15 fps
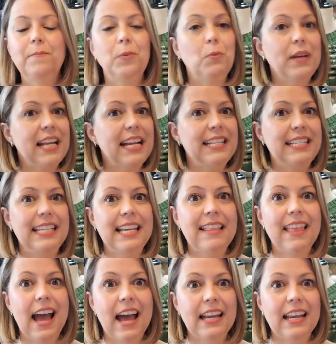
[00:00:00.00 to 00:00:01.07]
when I see
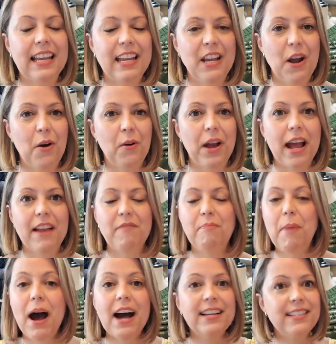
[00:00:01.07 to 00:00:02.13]
that, you know, kind of
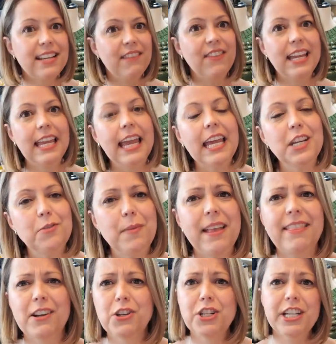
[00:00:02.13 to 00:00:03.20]
positive engagement,
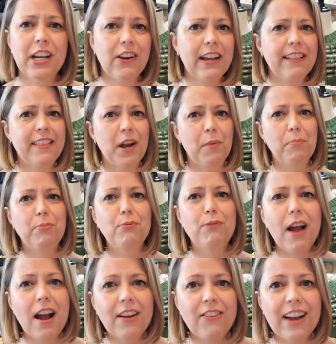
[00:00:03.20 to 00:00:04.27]
and they're sharing their
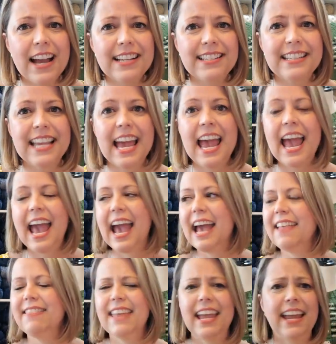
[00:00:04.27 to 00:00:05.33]
progress,
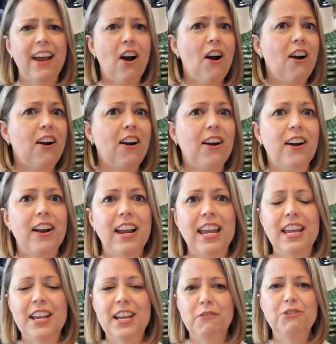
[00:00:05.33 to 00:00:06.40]
and they are,
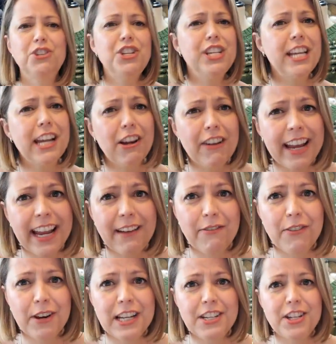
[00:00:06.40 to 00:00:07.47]
you know, cheering
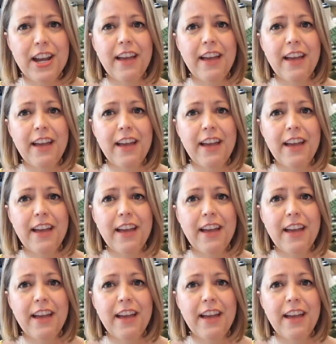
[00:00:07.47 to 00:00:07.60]
for each